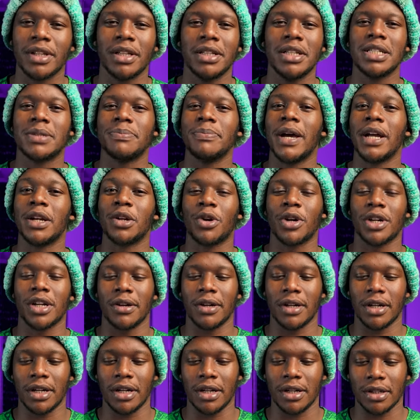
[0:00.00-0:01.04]
this man got
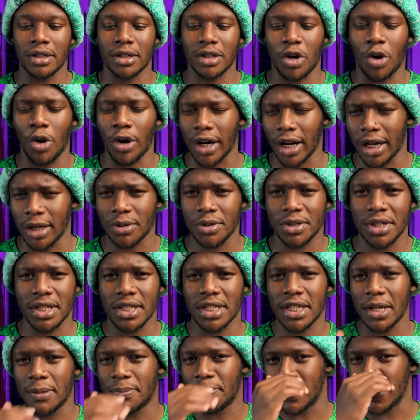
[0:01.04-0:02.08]
a corner. It was a
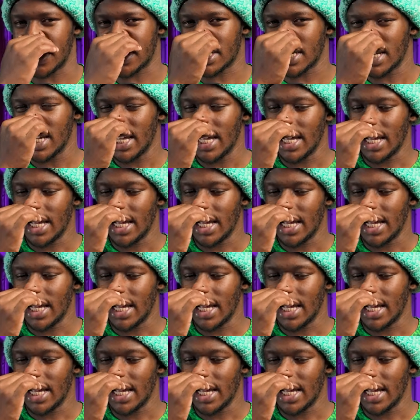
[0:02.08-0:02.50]
set piece.